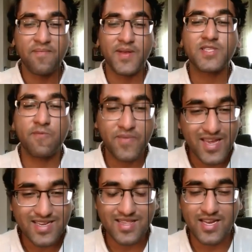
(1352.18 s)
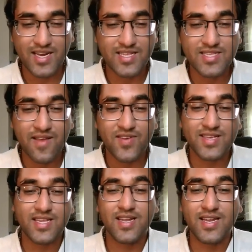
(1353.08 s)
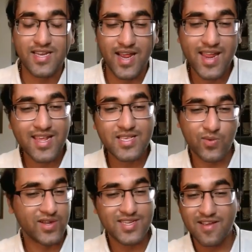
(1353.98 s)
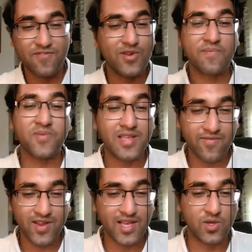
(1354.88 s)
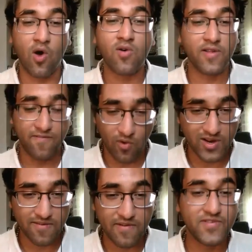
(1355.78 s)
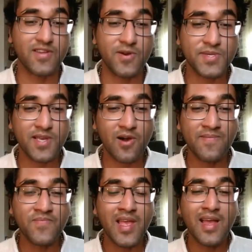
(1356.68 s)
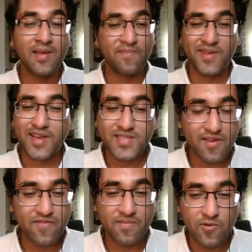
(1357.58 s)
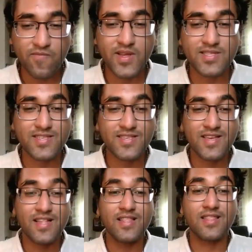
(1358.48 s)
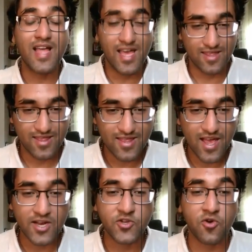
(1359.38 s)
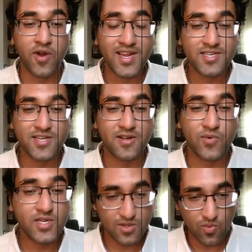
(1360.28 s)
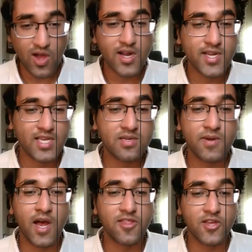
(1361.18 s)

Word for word: because it peaked in the 1970s and 1980s, which, if you can believe it, is already 40 to 50 years ago, because of the movement's length and duration, which is one, a testament, I